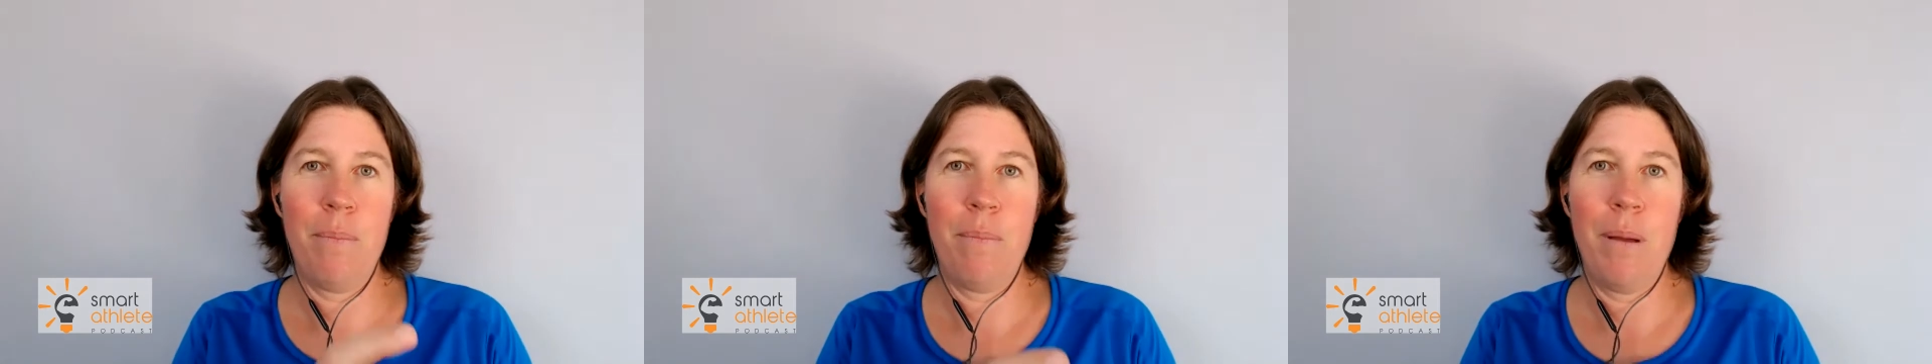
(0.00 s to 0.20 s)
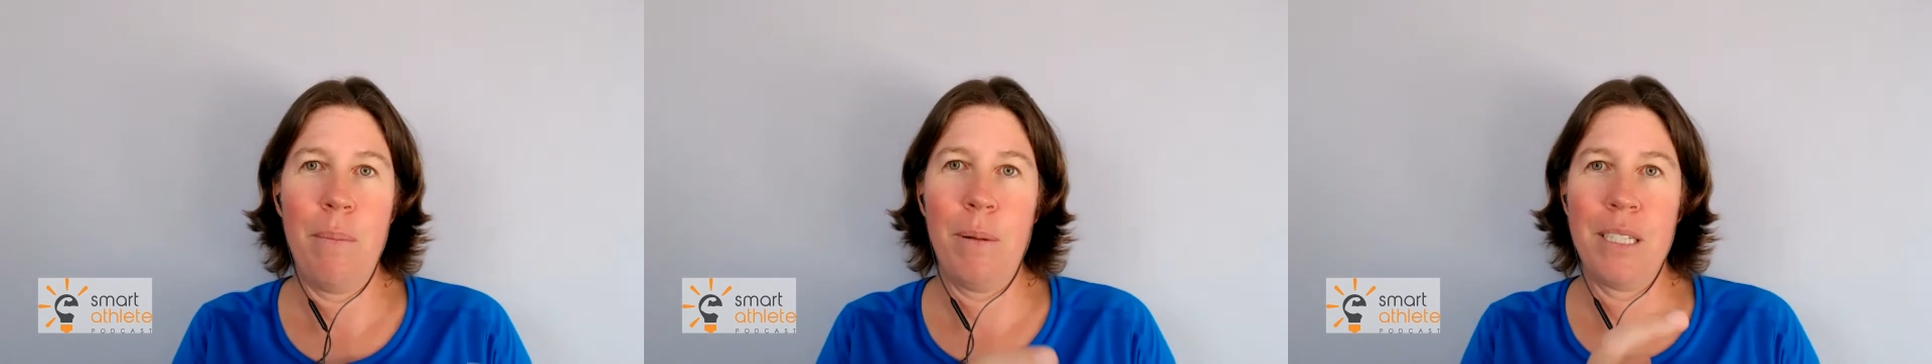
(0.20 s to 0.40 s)

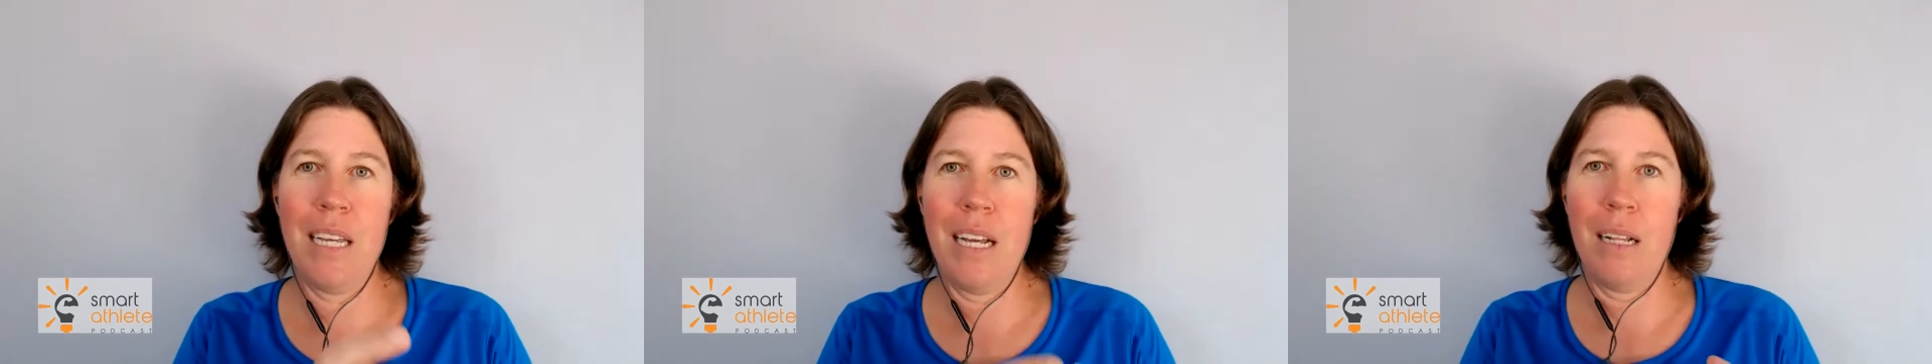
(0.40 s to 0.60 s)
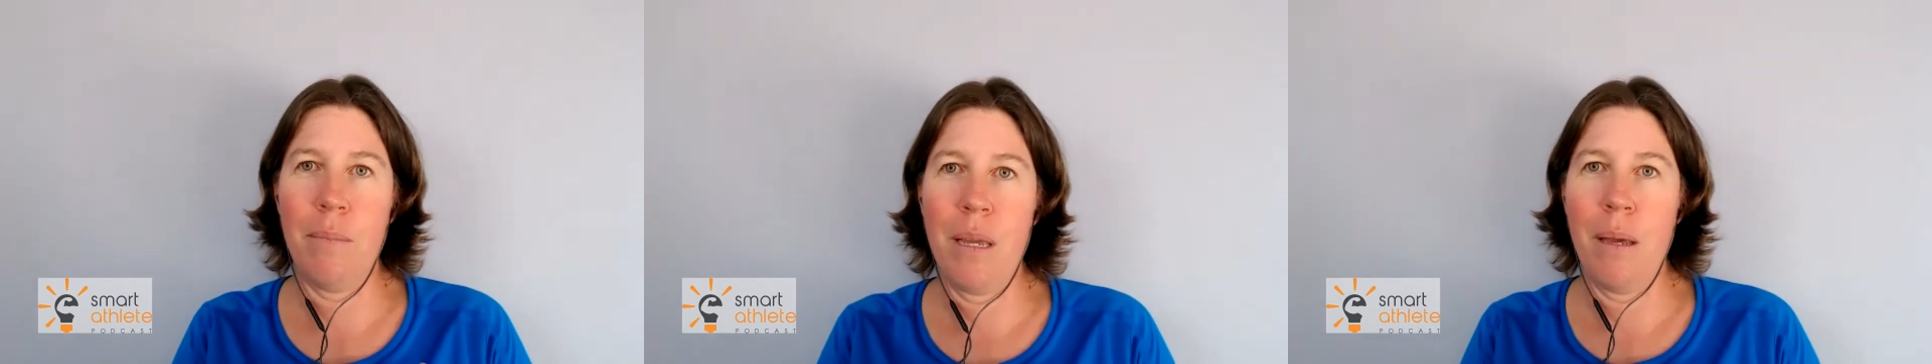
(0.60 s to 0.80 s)
people
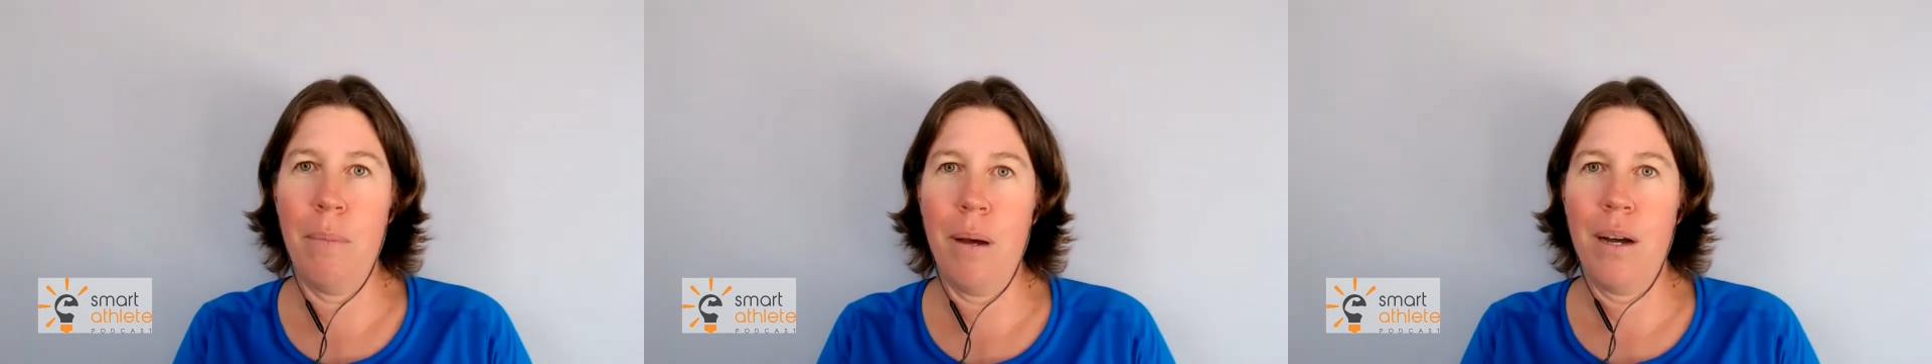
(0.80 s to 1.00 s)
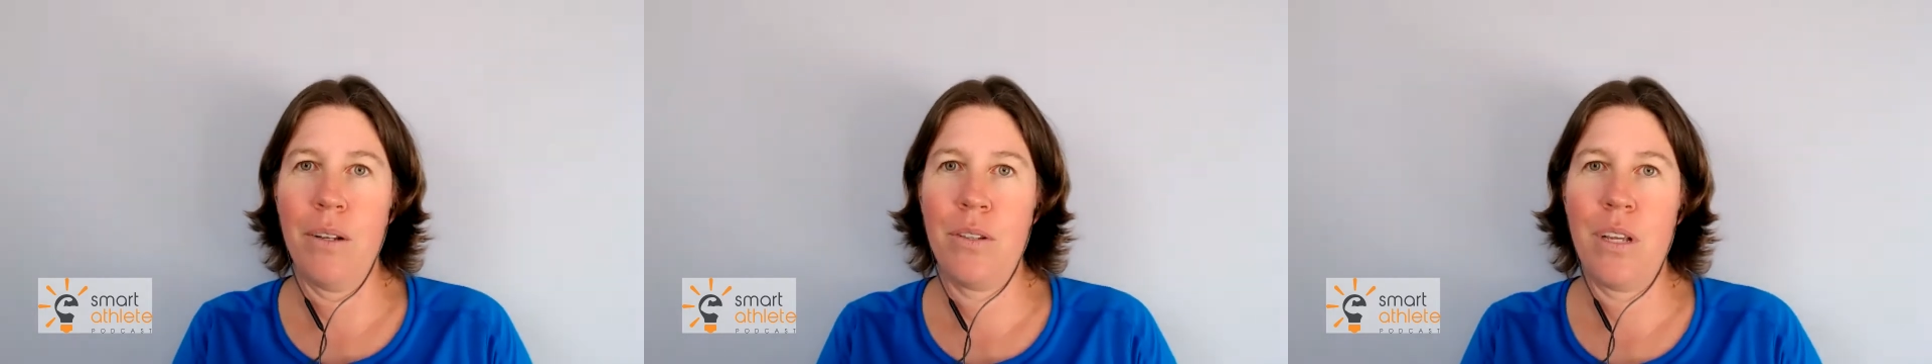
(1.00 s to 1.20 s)
tell me
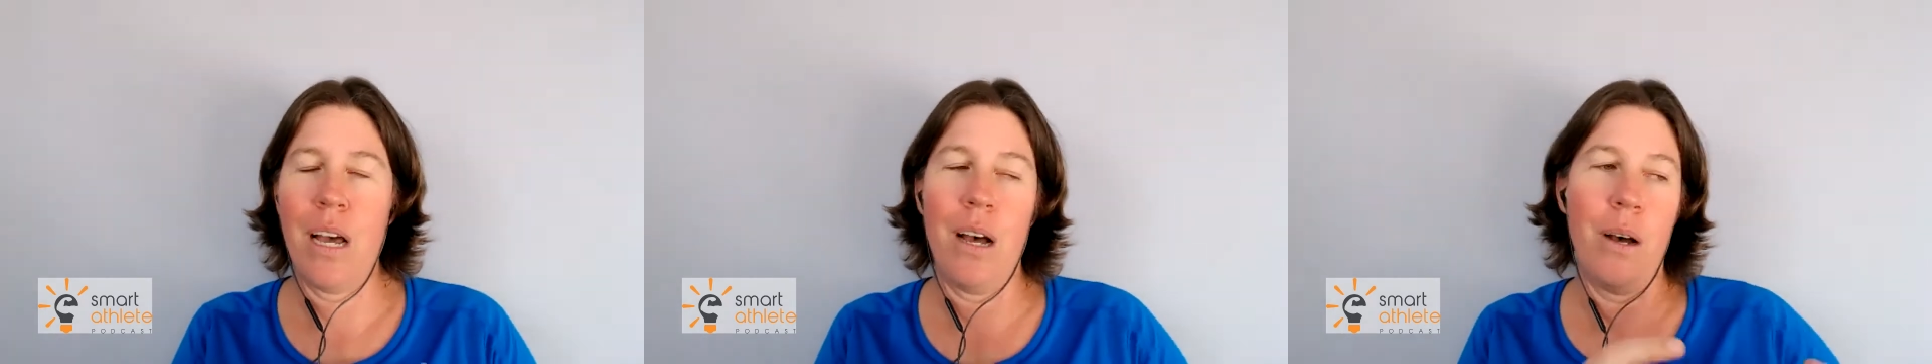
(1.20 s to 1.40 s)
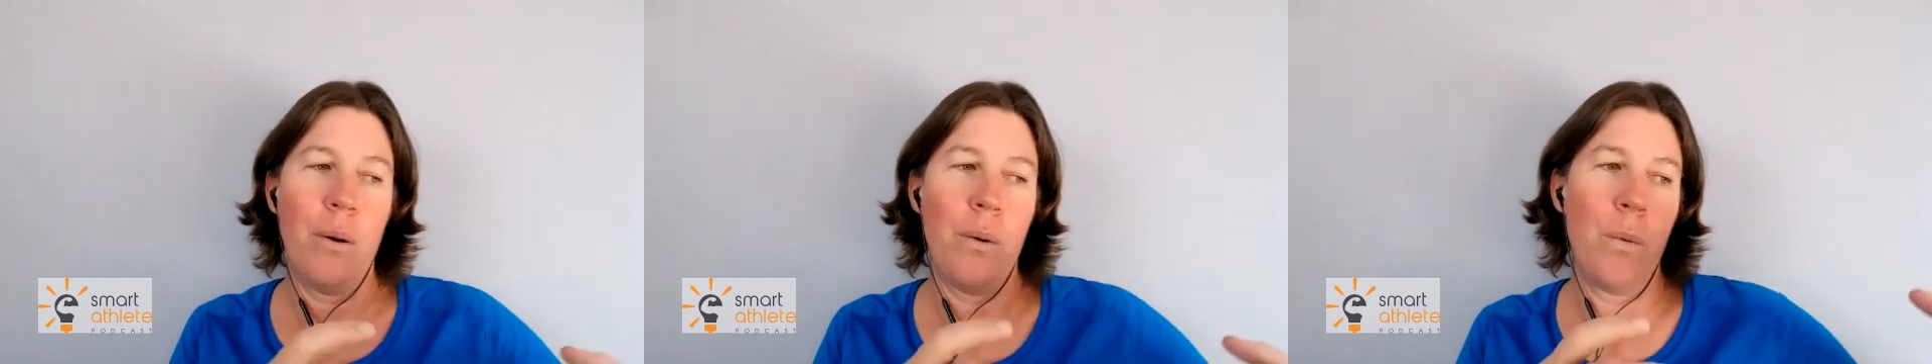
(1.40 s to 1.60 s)
about
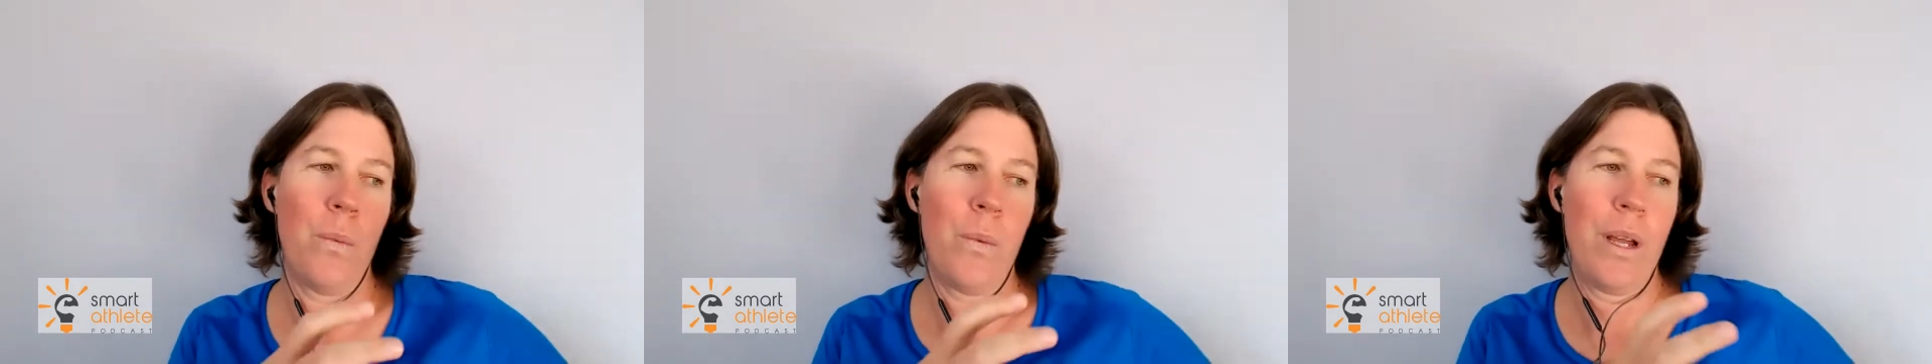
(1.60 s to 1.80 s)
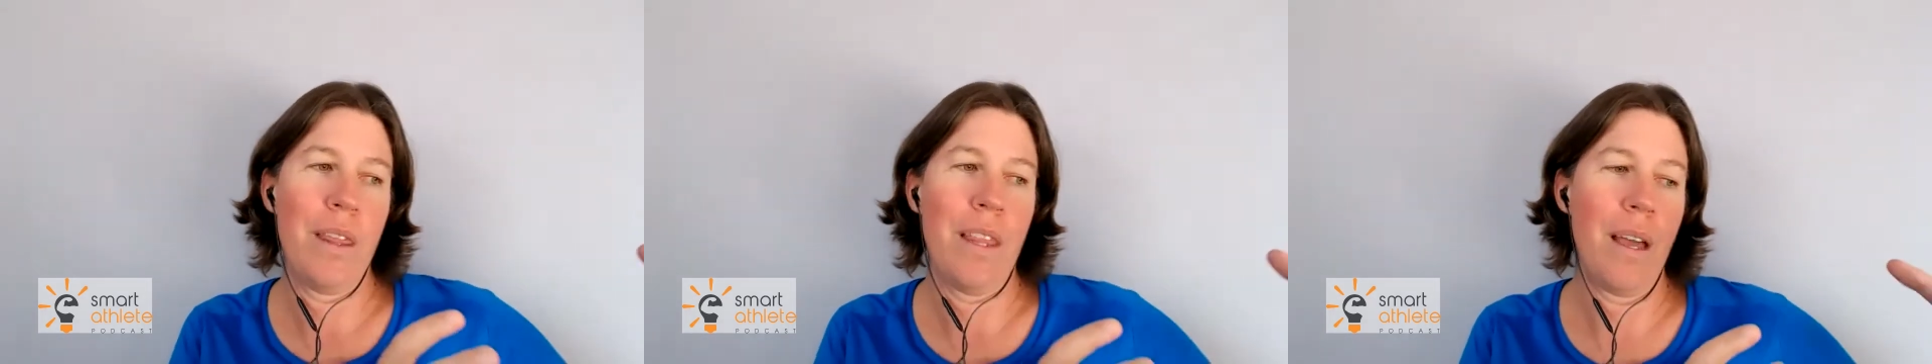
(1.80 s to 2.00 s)
how
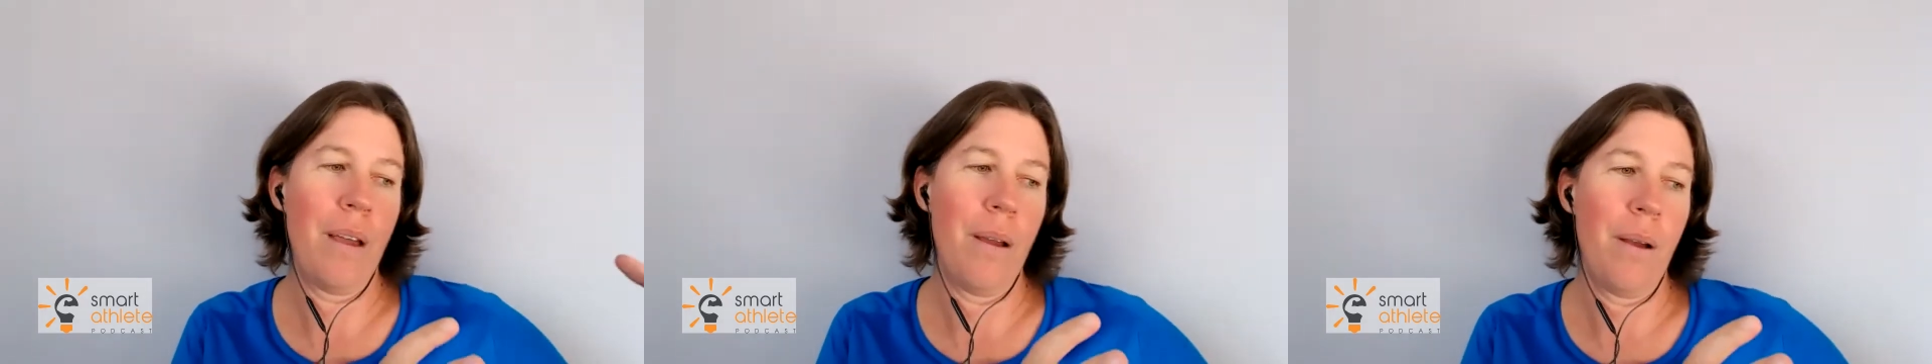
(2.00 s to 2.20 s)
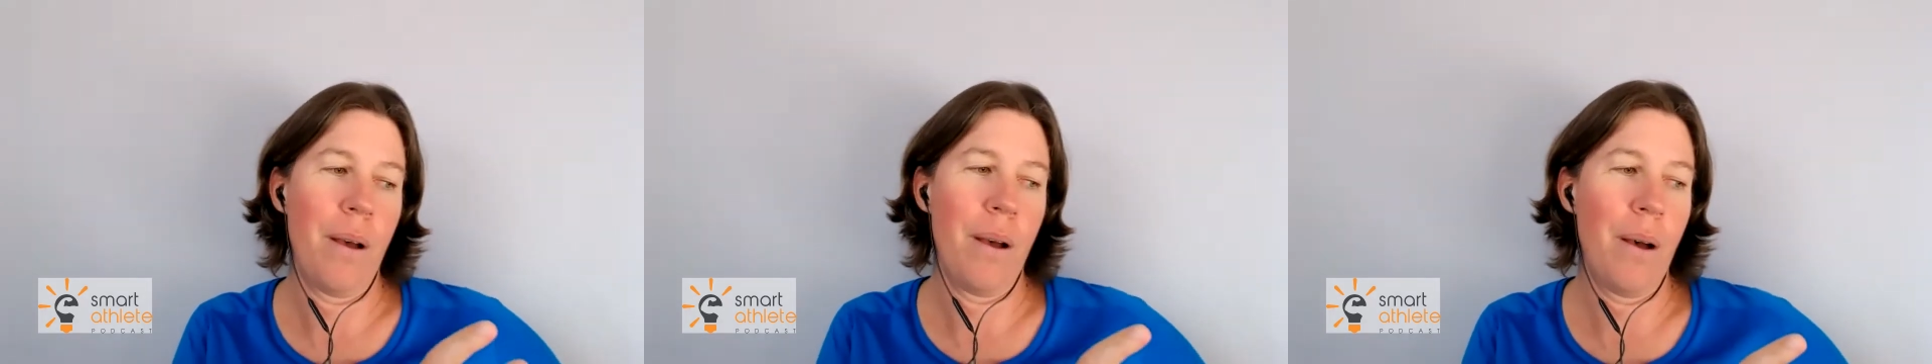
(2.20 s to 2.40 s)
when
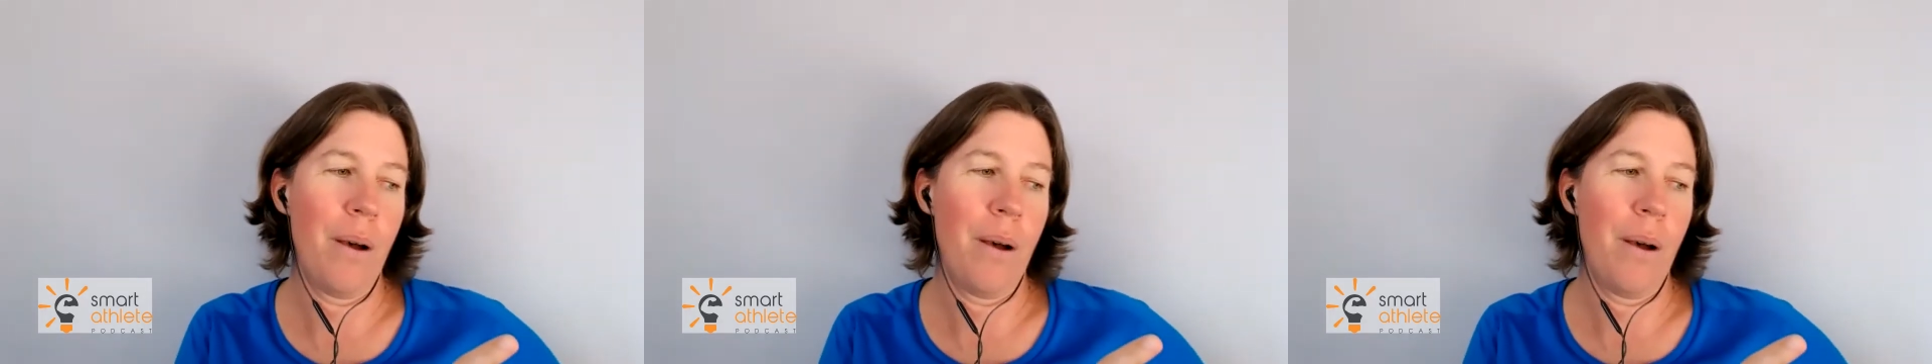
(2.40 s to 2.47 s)
they